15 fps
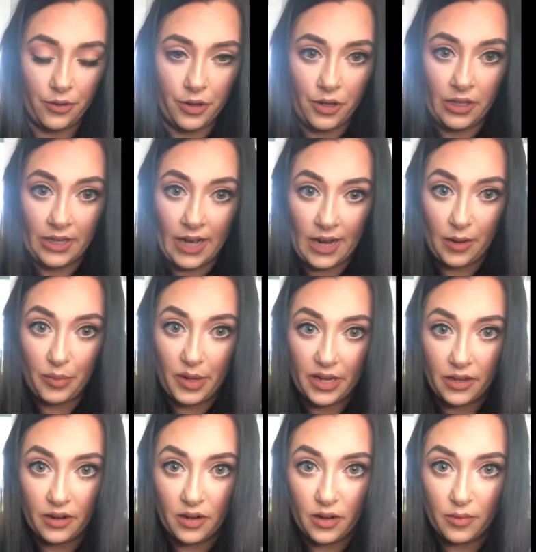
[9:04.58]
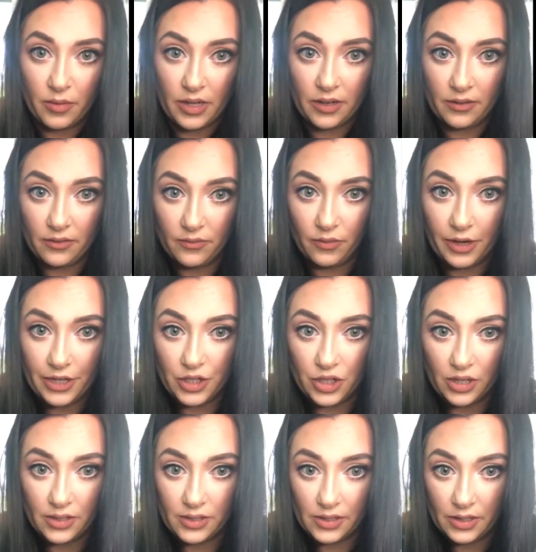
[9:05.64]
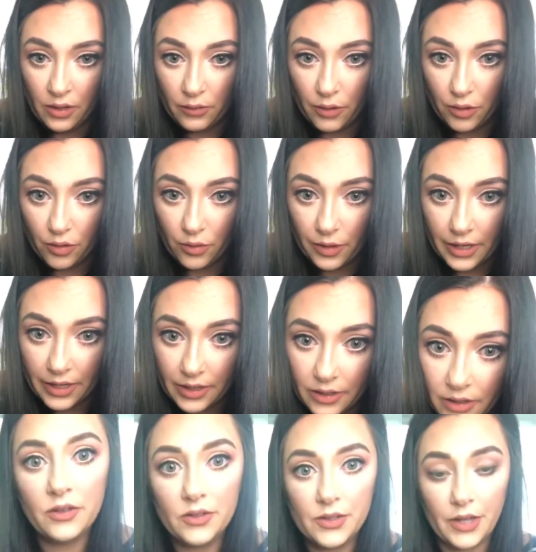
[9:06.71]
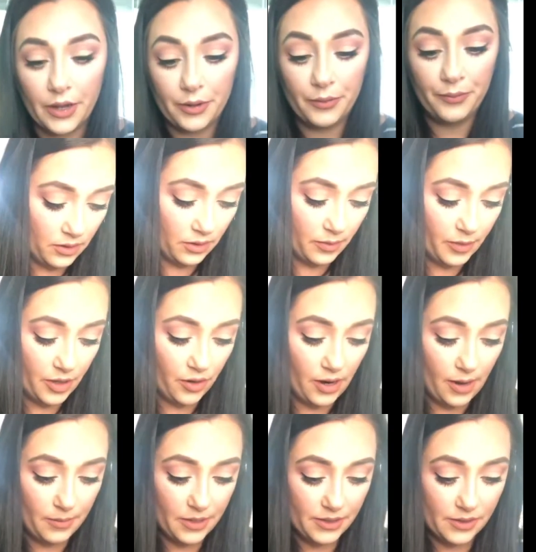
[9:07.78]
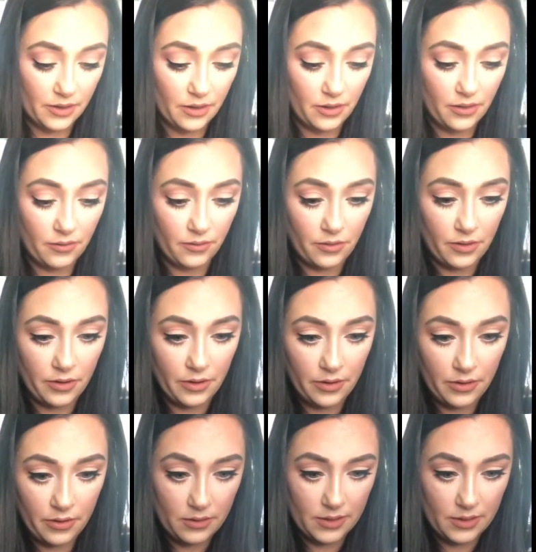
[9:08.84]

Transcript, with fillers: you can kind of pick it up and readjust it real quick. So let me grab this other one.